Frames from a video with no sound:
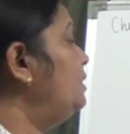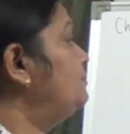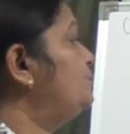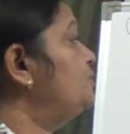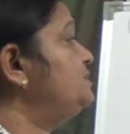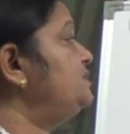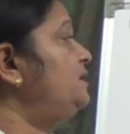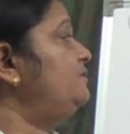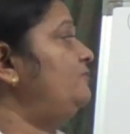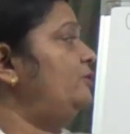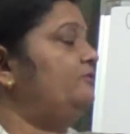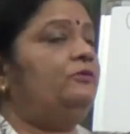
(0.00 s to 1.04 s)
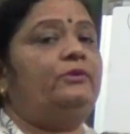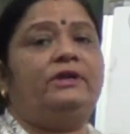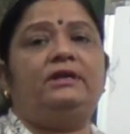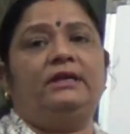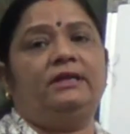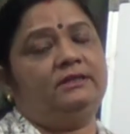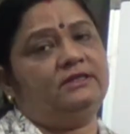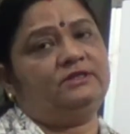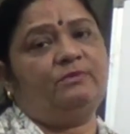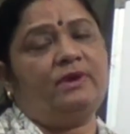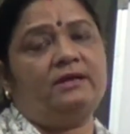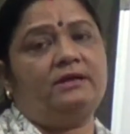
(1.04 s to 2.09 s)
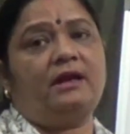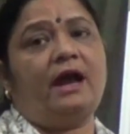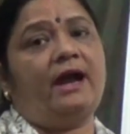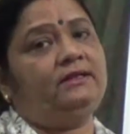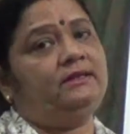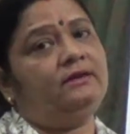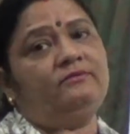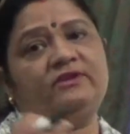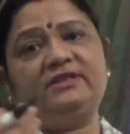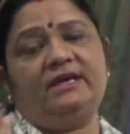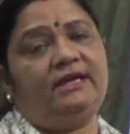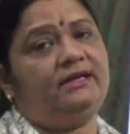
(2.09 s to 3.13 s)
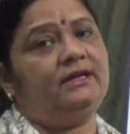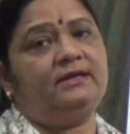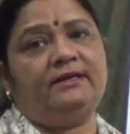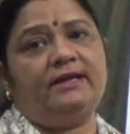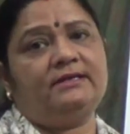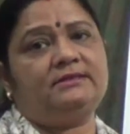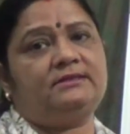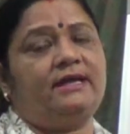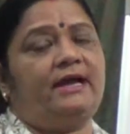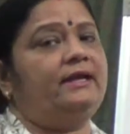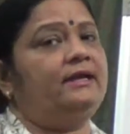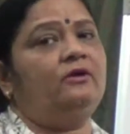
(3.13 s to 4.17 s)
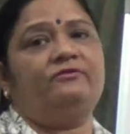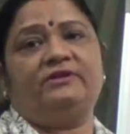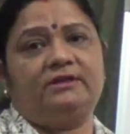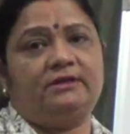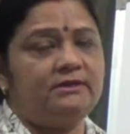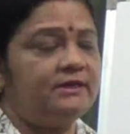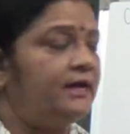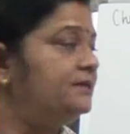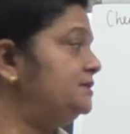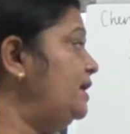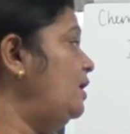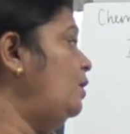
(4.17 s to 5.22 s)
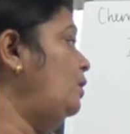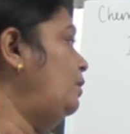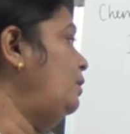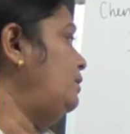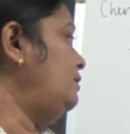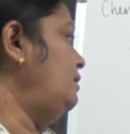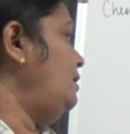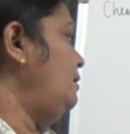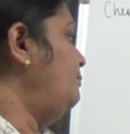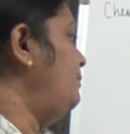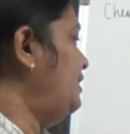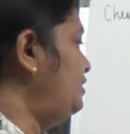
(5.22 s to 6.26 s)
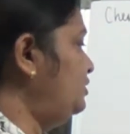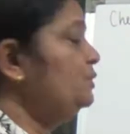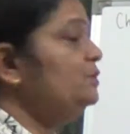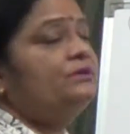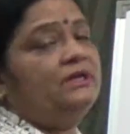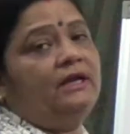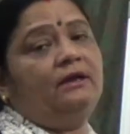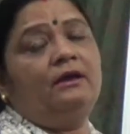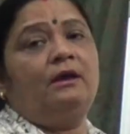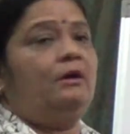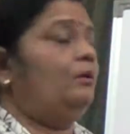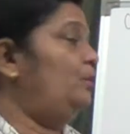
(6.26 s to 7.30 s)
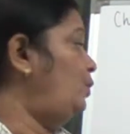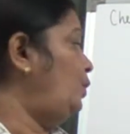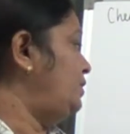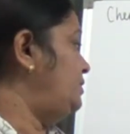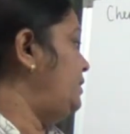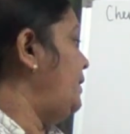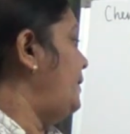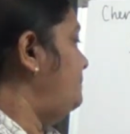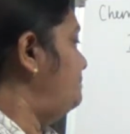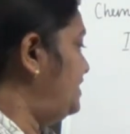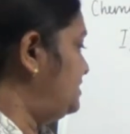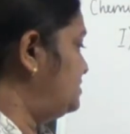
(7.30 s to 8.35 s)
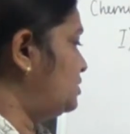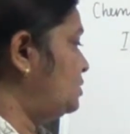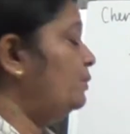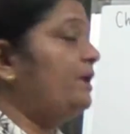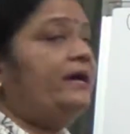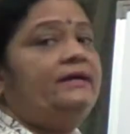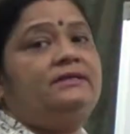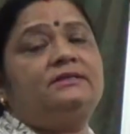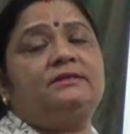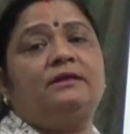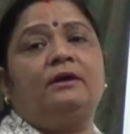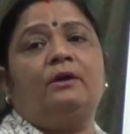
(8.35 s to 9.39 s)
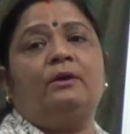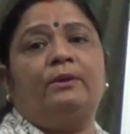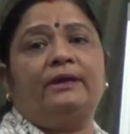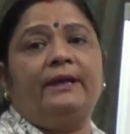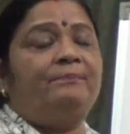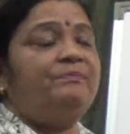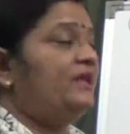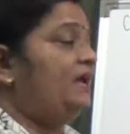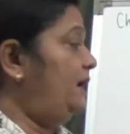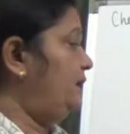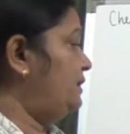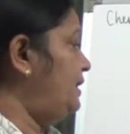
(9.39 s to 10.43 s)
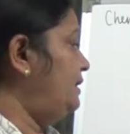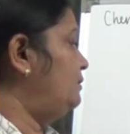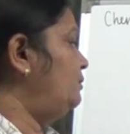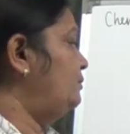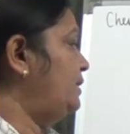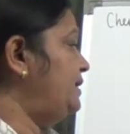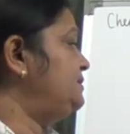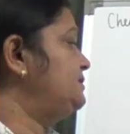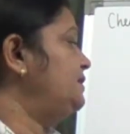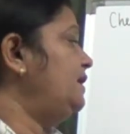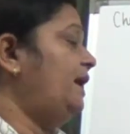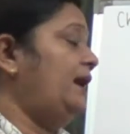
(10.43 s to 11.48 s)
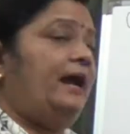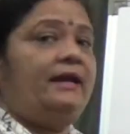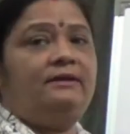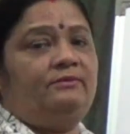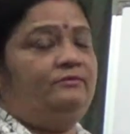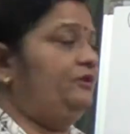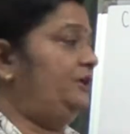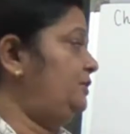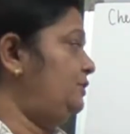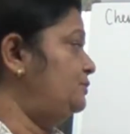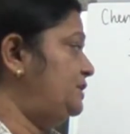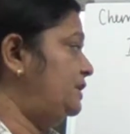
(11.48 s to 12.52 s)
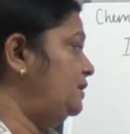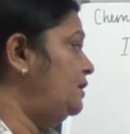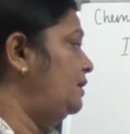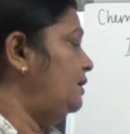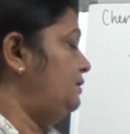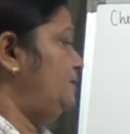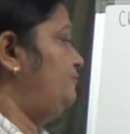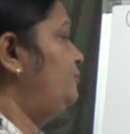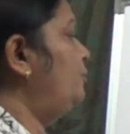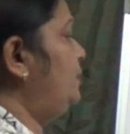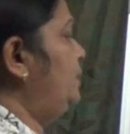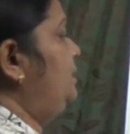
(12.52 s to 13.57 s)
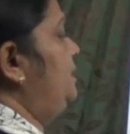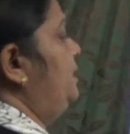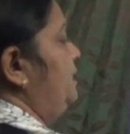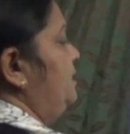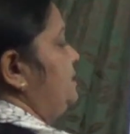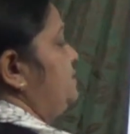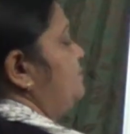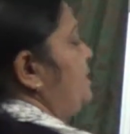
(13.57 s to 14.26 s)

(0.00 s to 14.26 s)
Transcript: proceeded for fluorine in this manner, either with the inert gas, adding of inert gas, or by using what? This chlorides, okay, alkyl chlorides, and we are using fluorine in this